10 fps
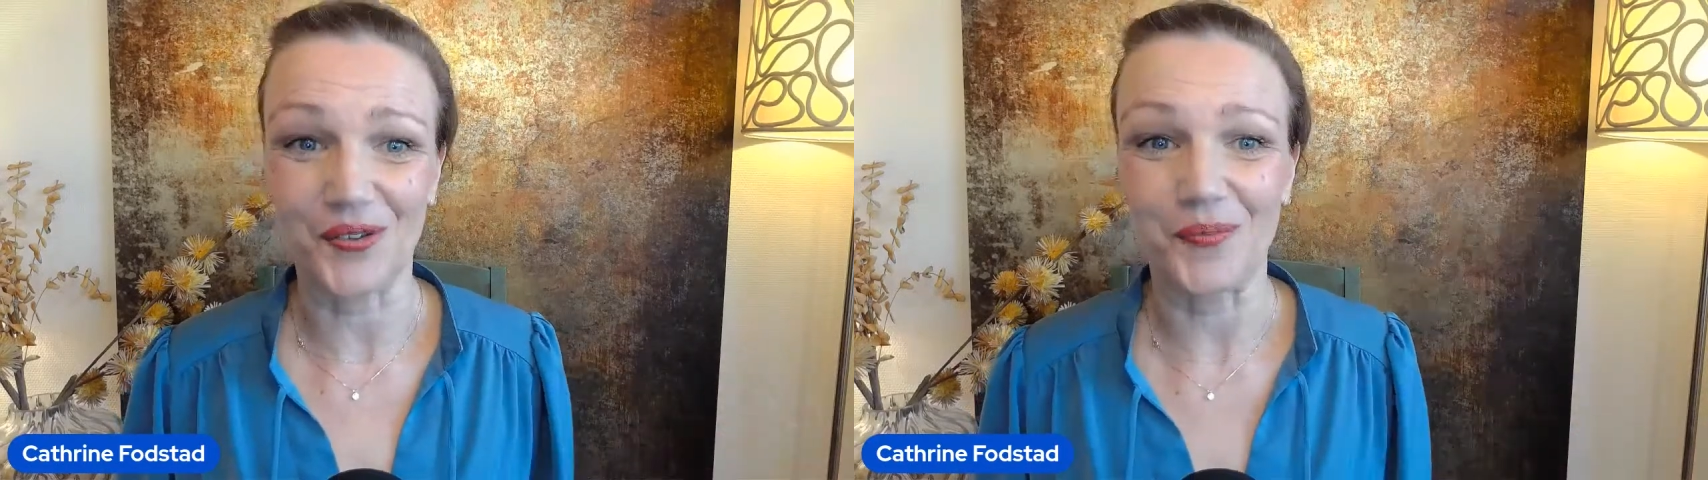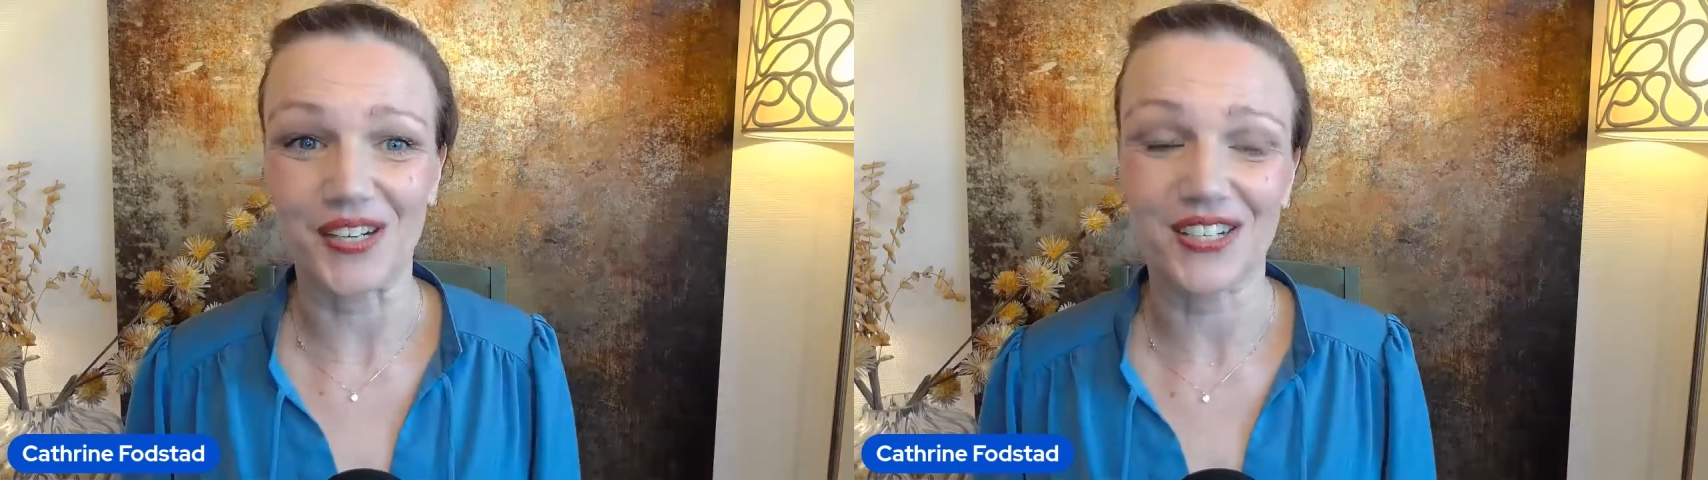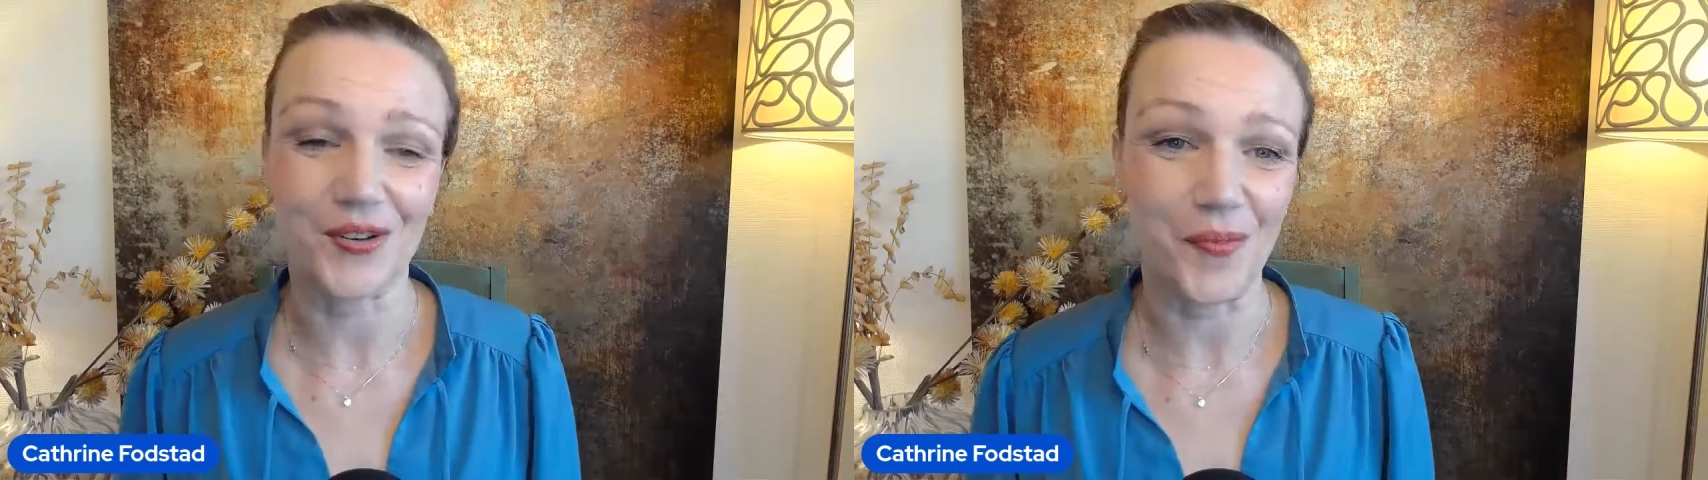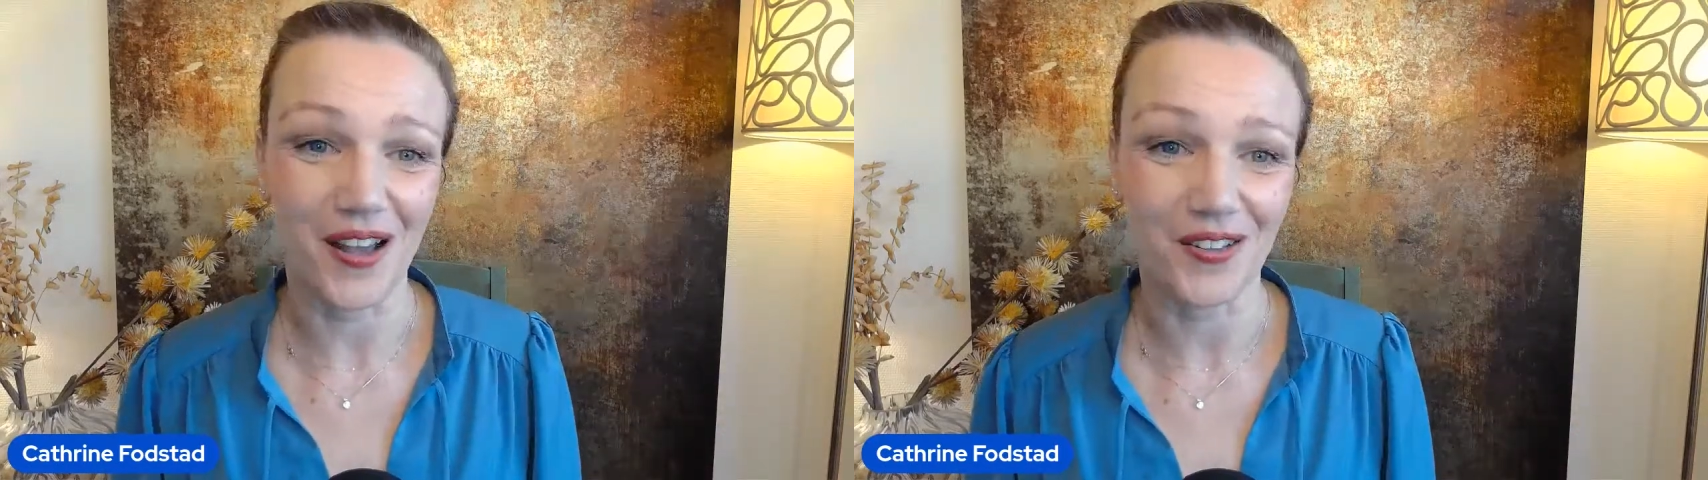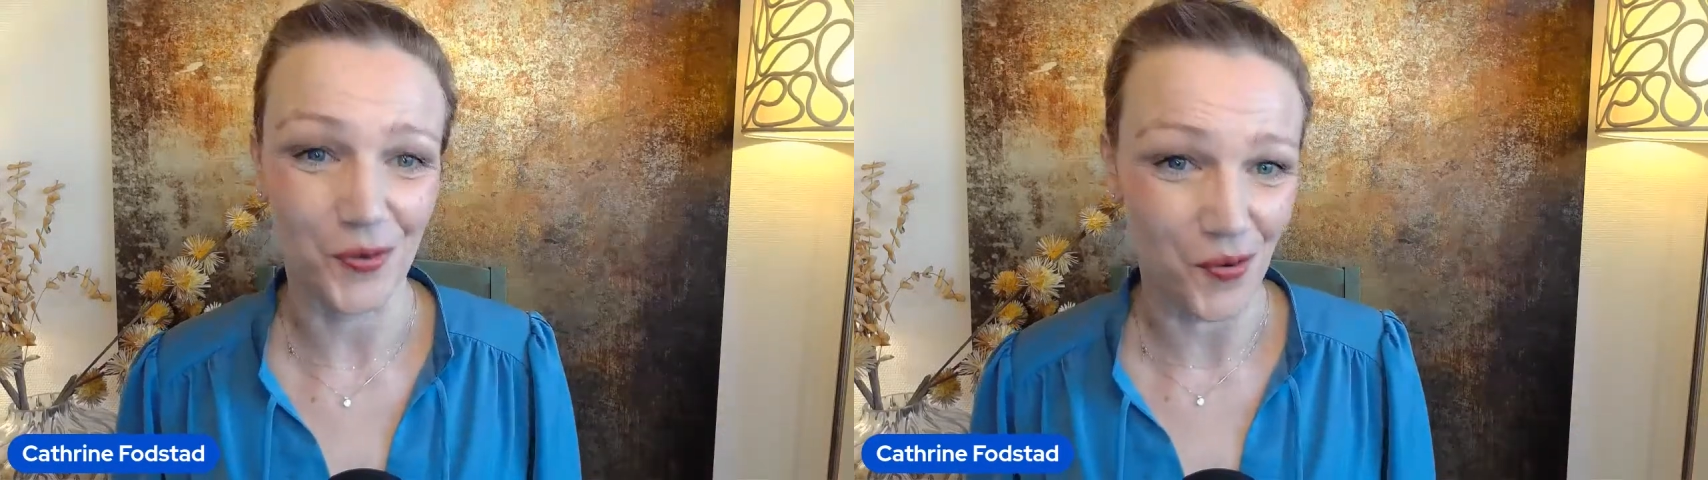much
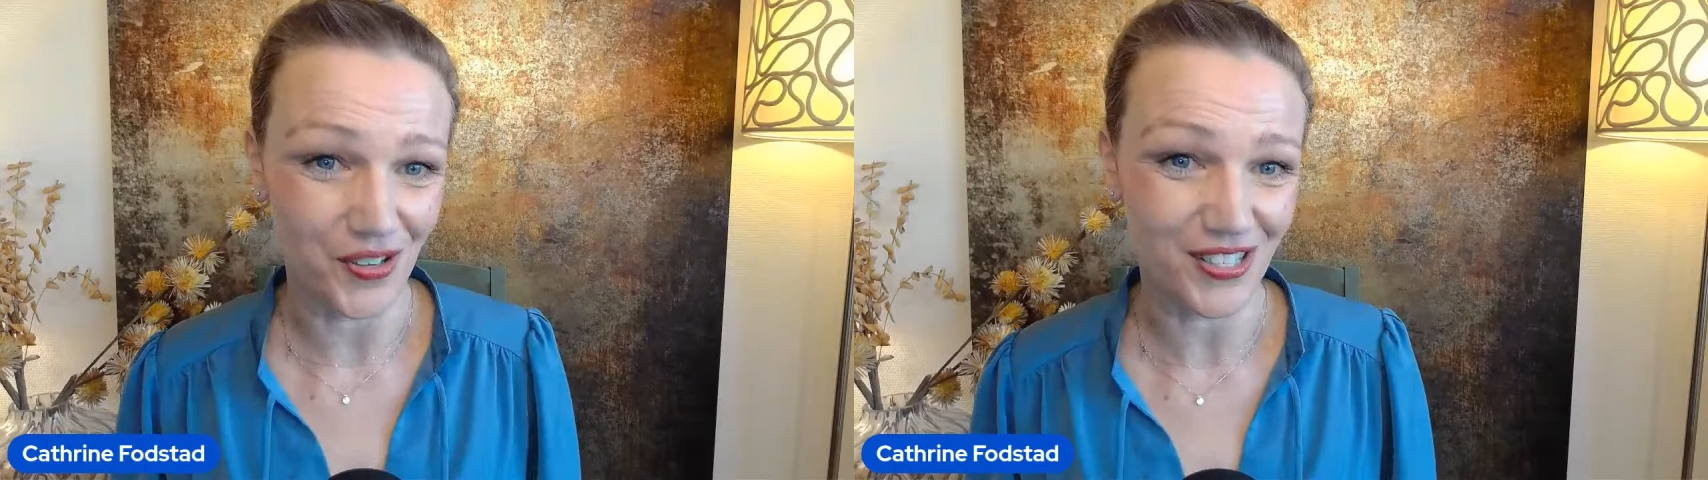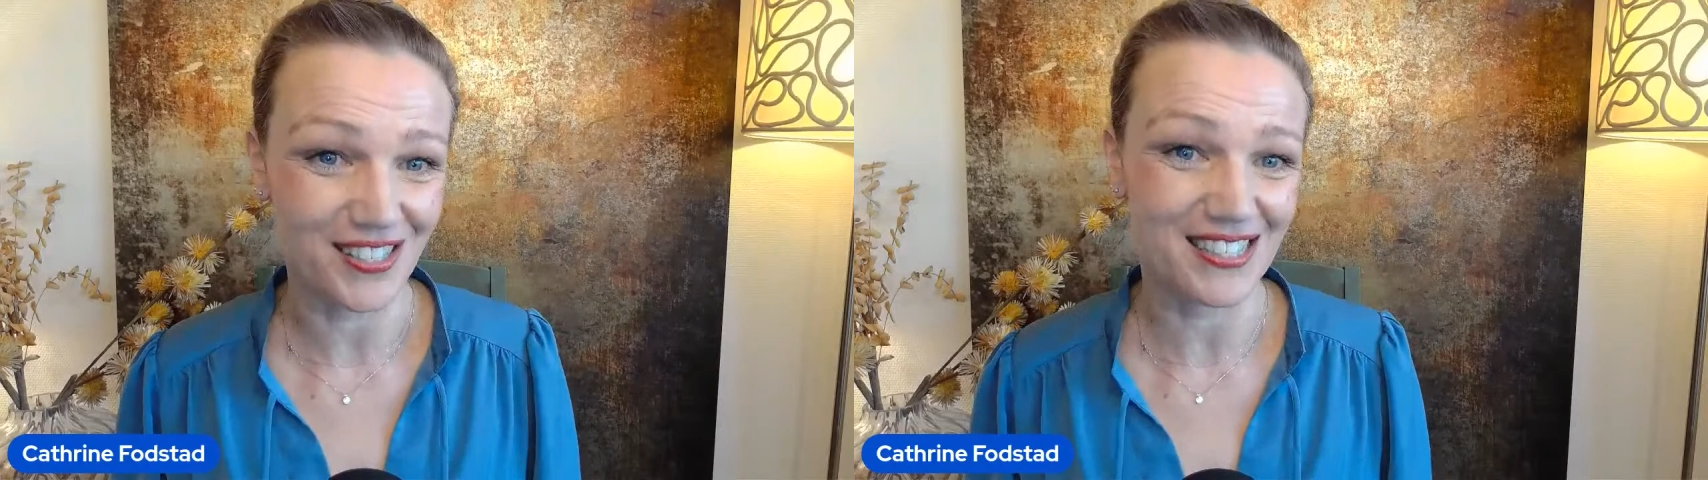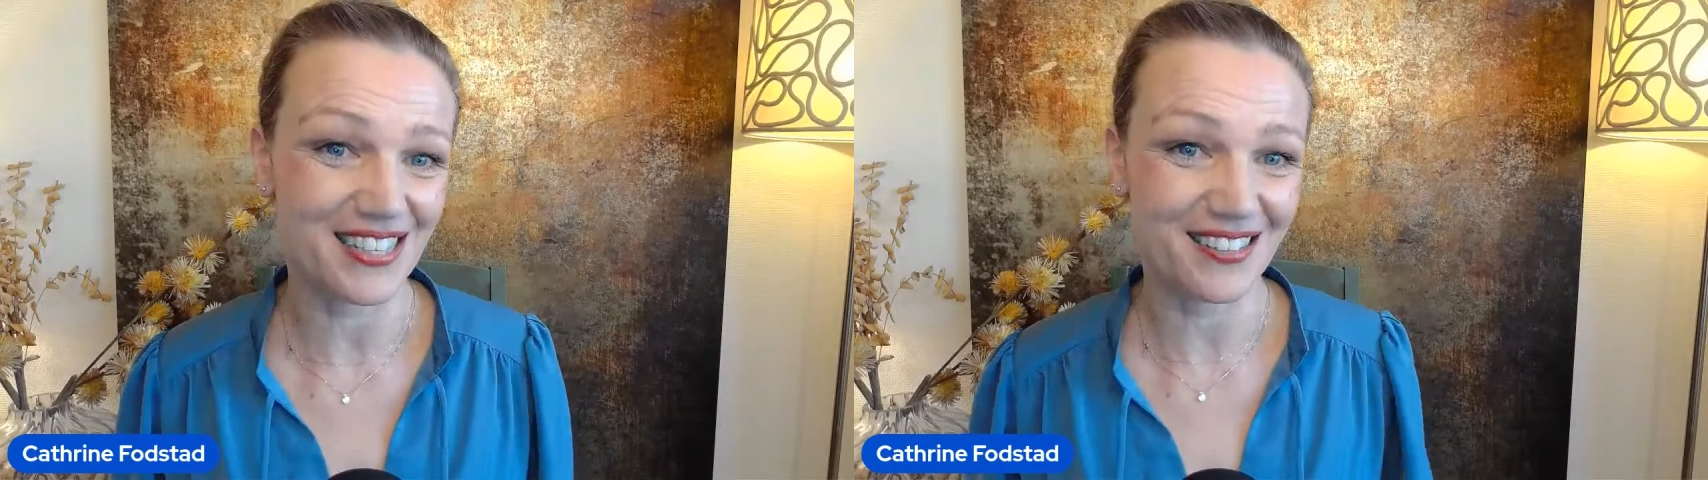about horses